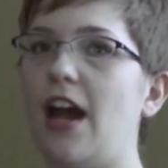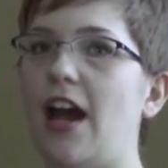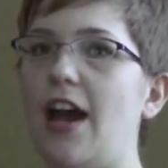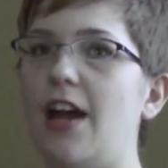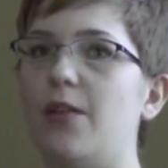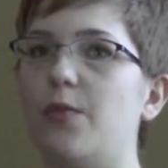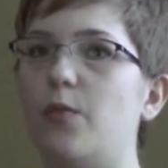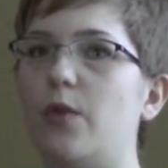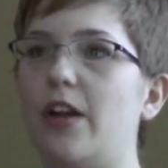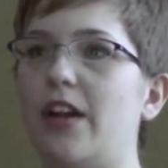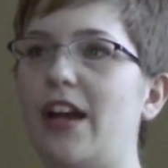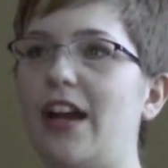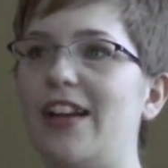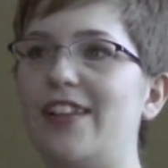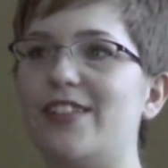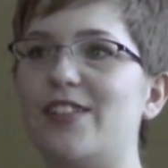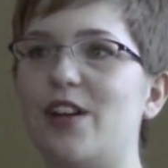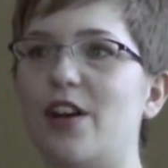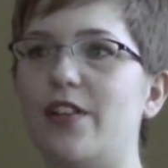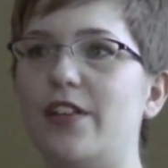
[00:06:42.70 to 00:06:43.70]
And when I
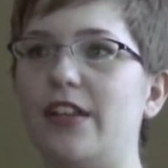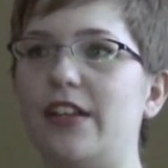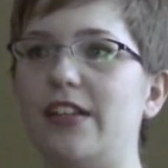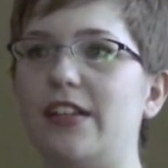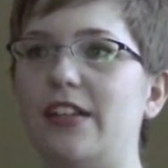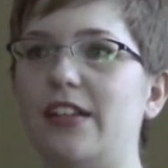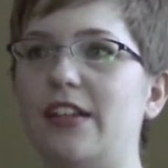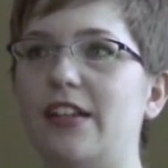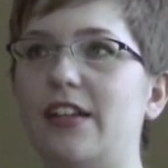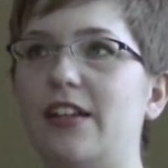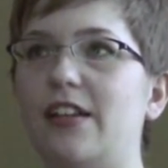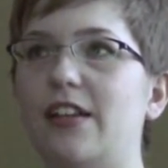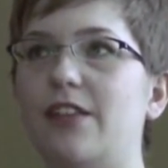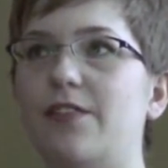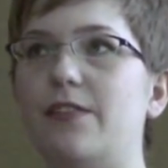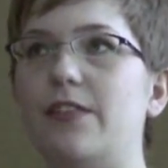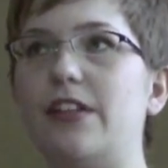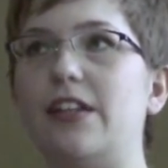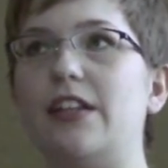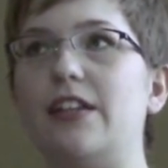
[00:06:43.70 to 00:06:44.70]
saw that he,
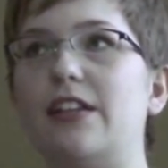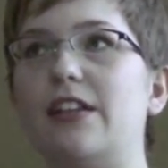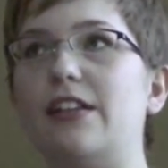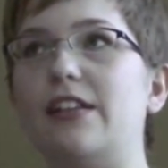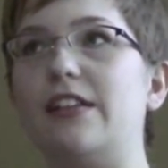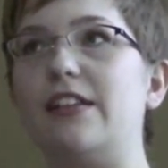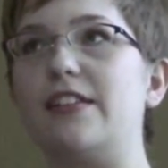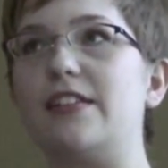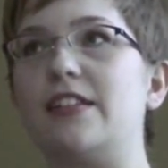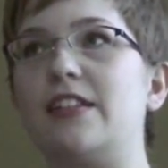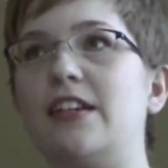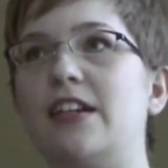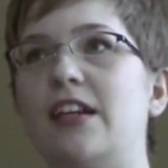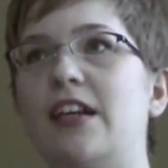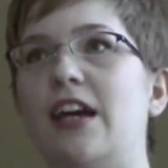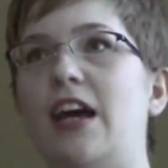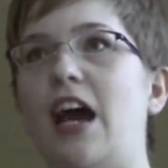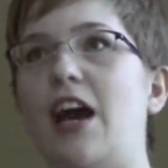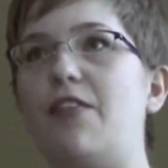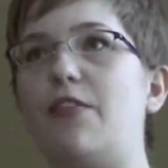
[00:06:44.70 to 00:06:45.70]
if he didn't at least
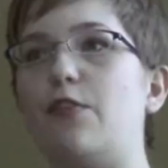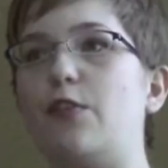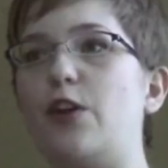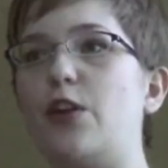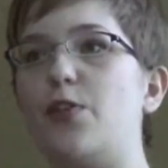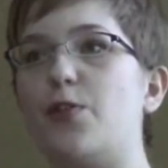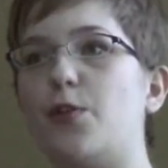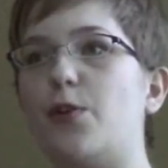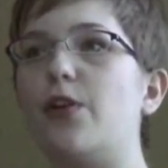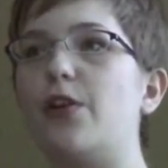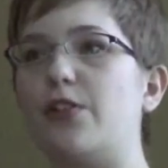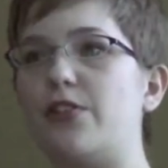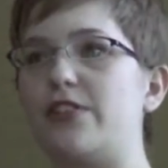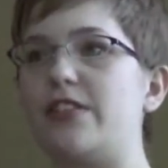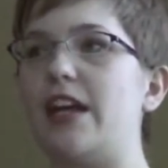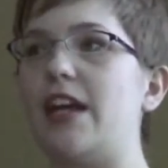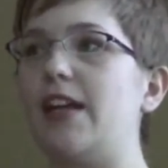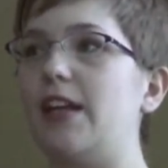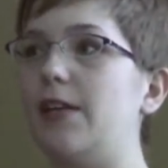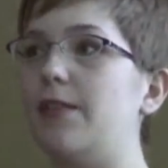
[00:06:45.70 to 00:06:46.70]
have a very thorough
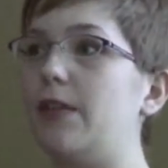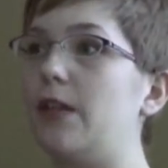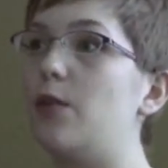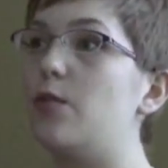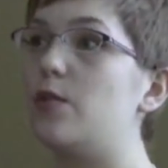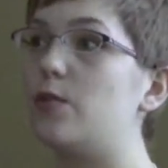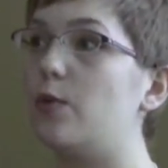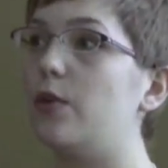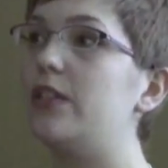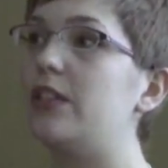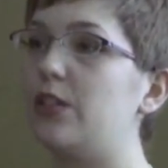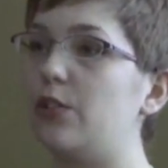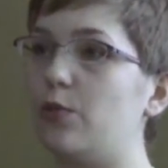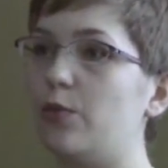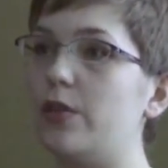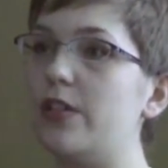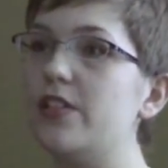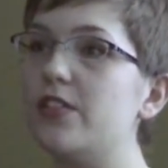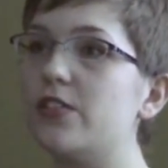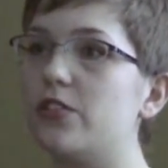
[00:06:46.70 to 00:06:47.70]
understanding of it, he was willing to
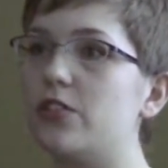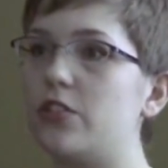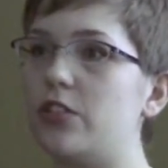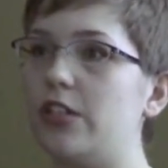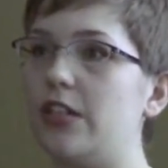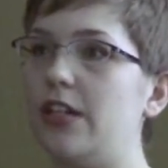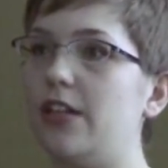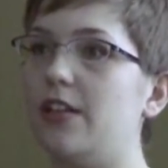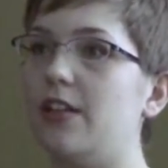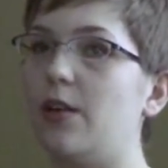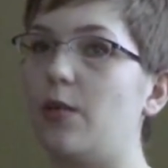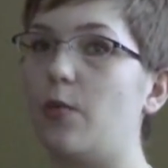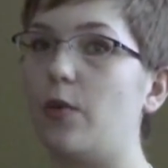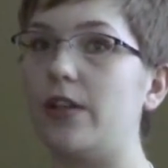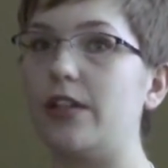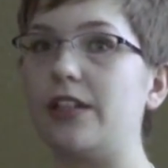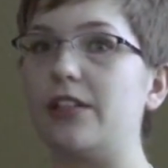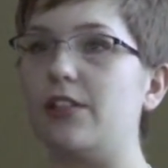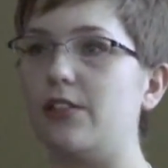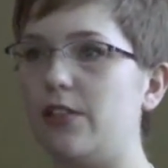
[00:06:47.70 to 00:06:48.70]
research it and
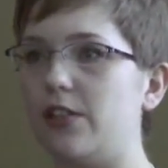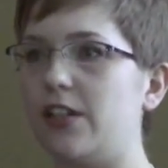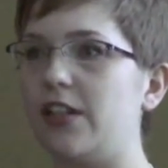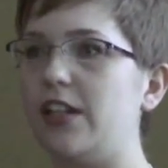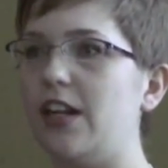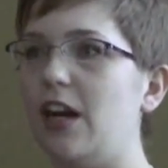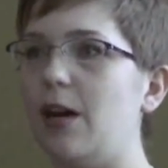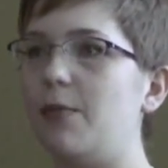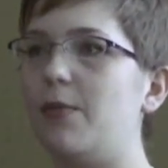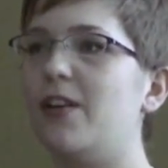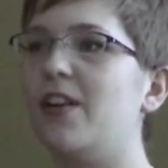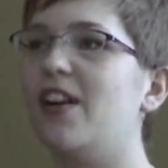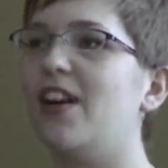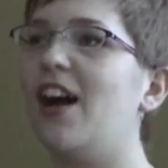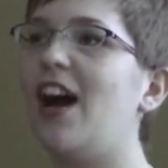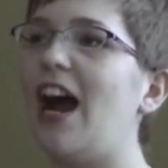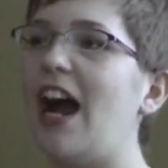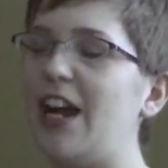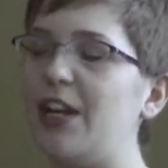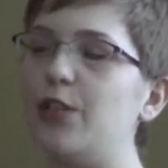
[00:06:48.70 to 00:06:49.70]
willing to look it up,
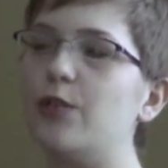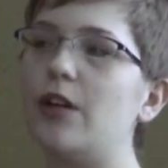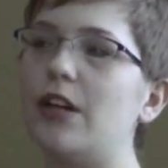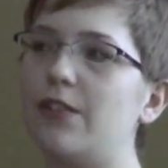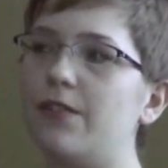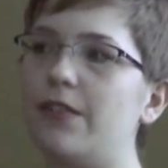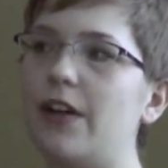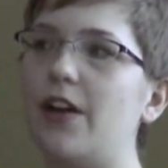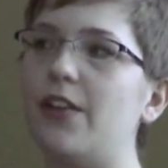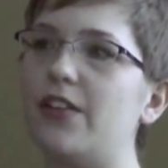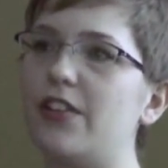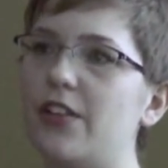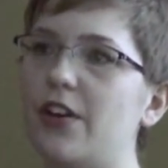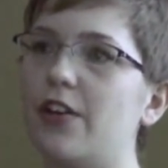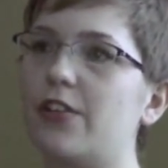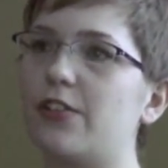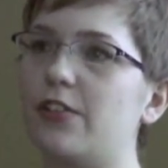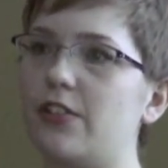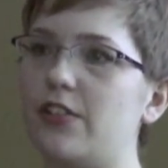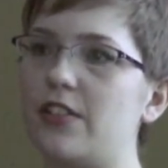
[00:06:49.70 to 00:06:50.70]
I knew I'd found a
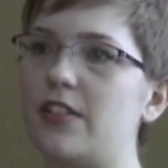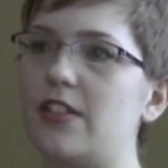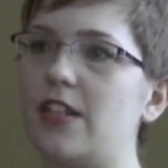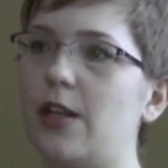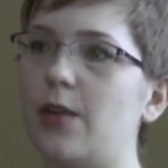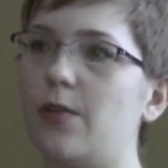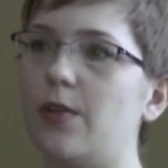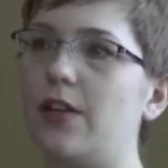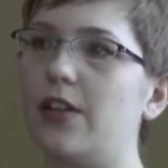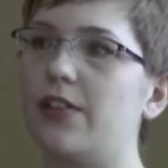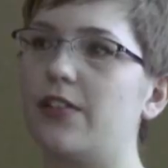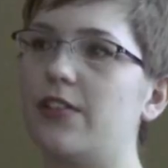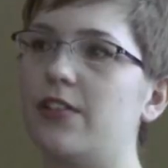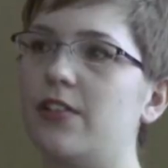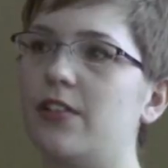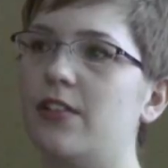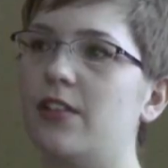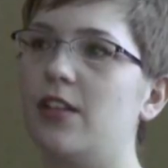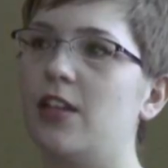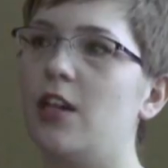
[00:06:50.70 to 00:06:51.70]
doctor to stick with.
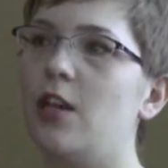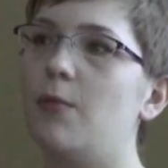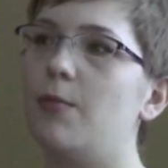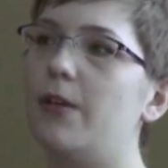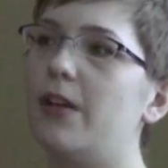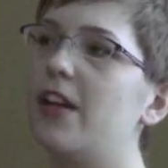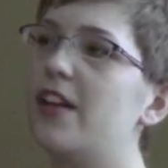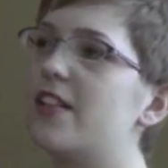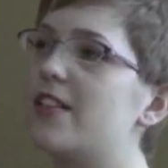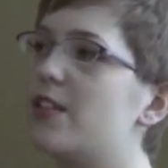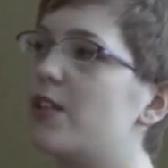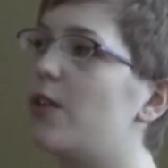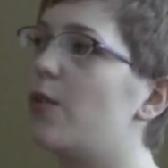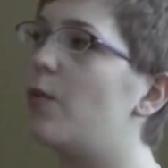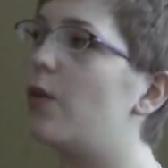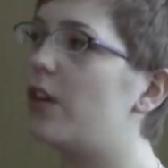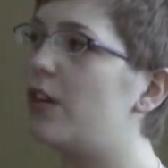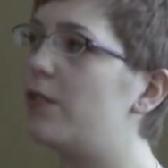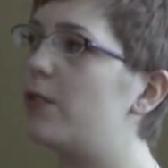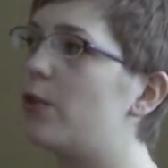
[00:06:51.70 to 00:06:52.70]
Because
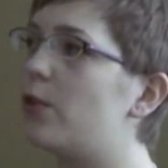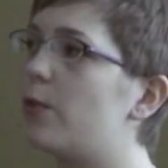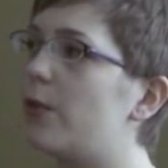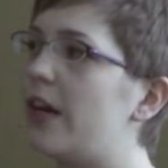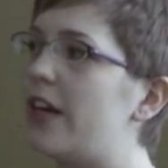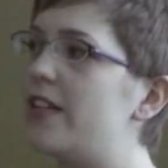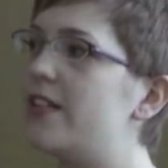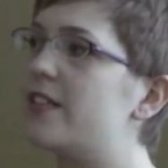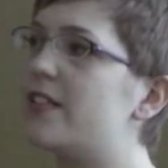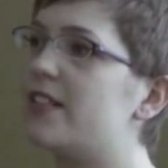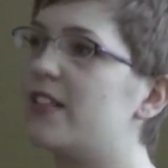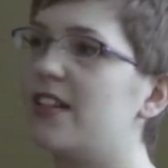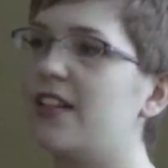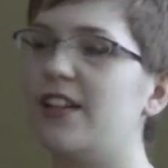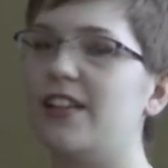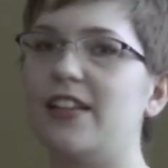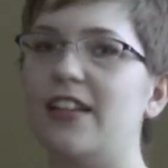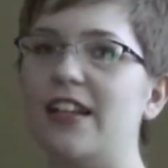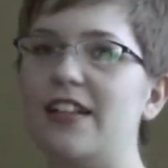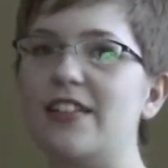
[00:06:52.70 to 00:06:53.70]
one of your rights
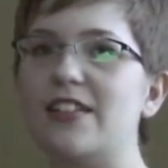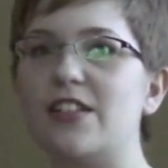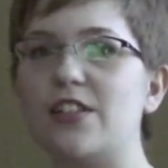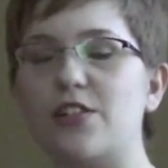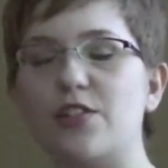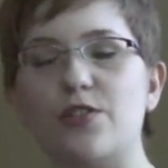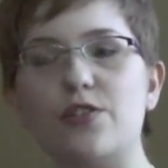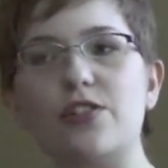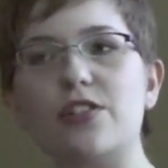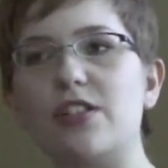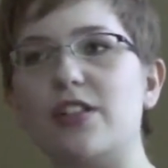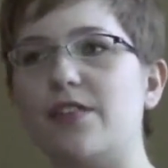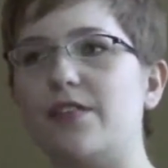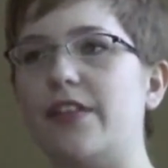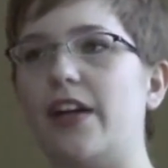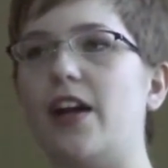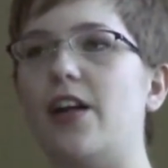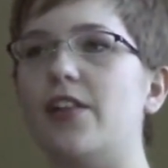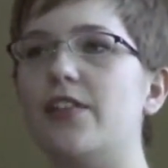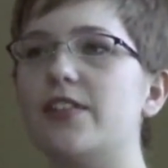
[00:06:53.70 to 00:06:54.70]
in the institution of
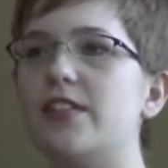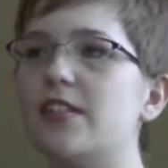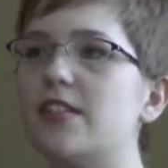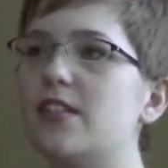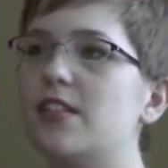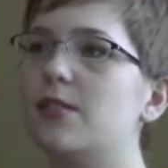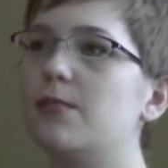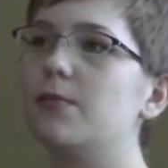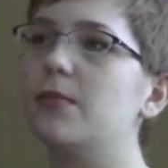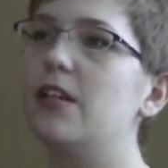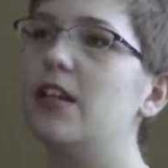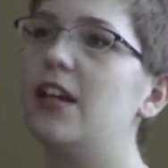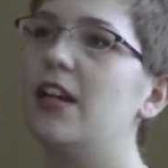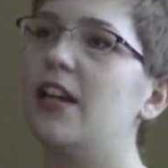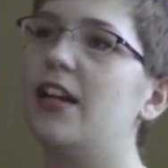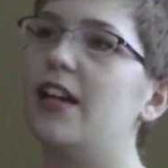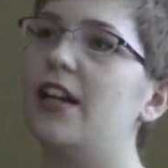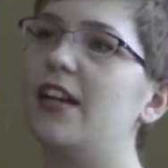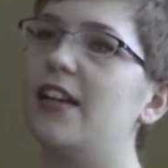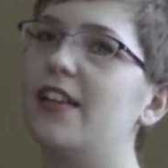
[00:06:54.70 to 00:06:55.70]
the health system
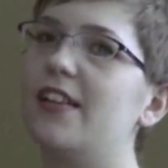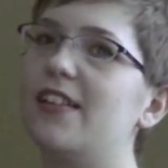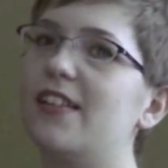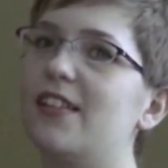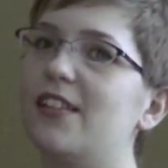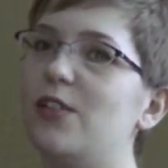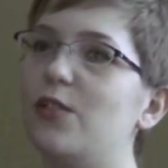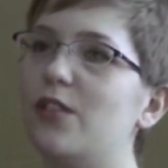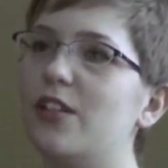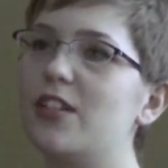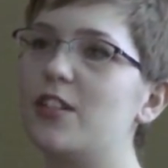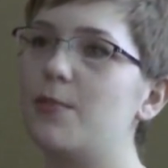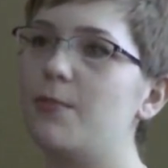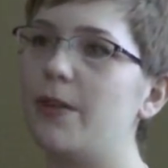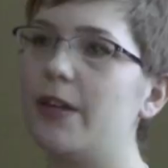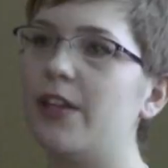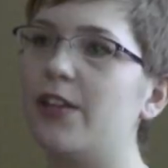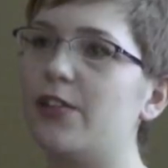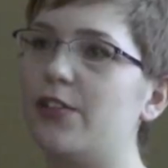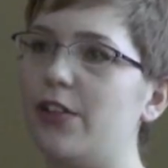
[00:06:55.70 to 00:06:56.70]
is you get to
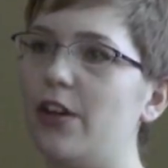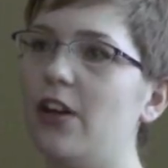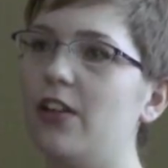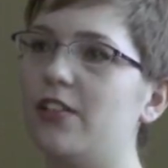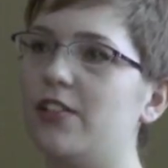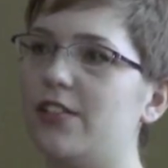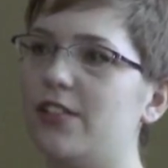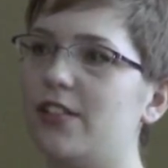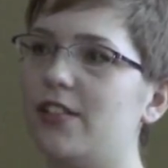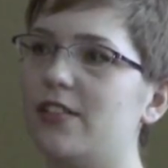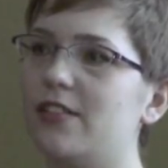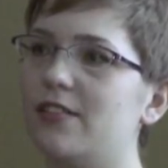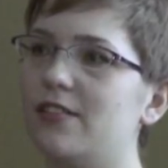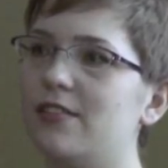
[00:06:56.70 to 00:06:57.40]
pick your doctor.